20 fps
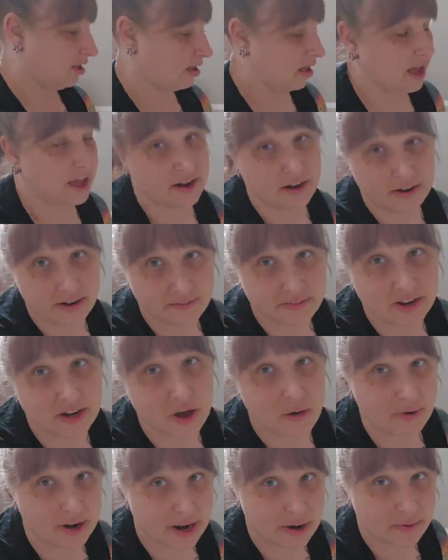I don't even know
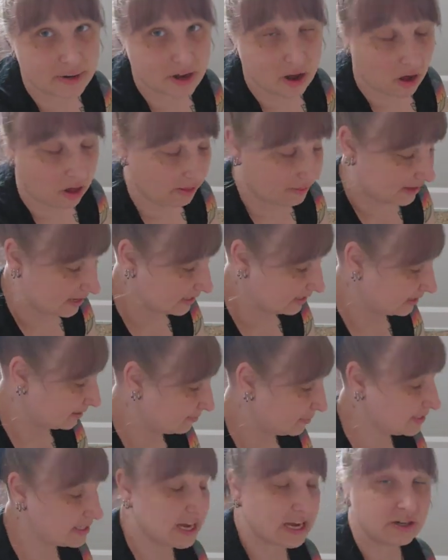what I would call this,
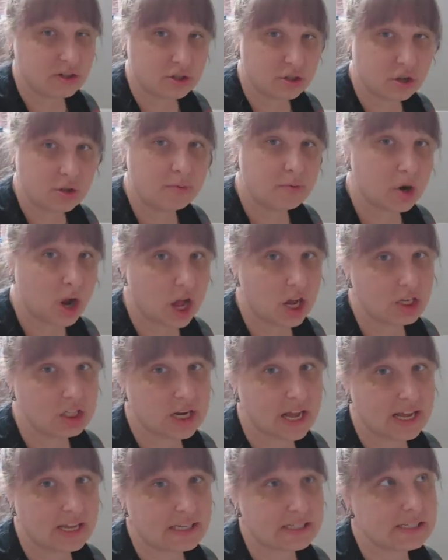potential
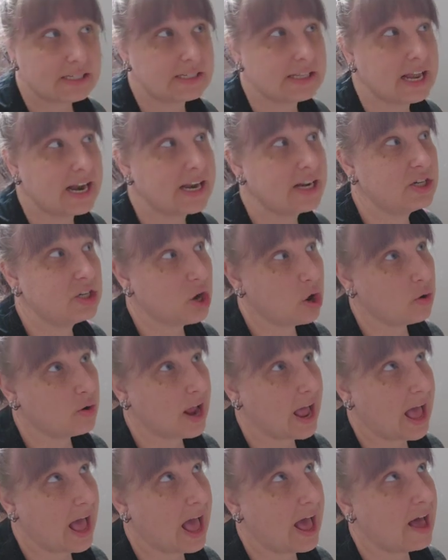projects that I don't
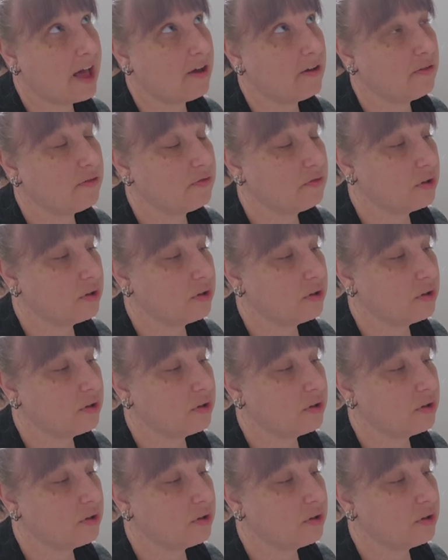have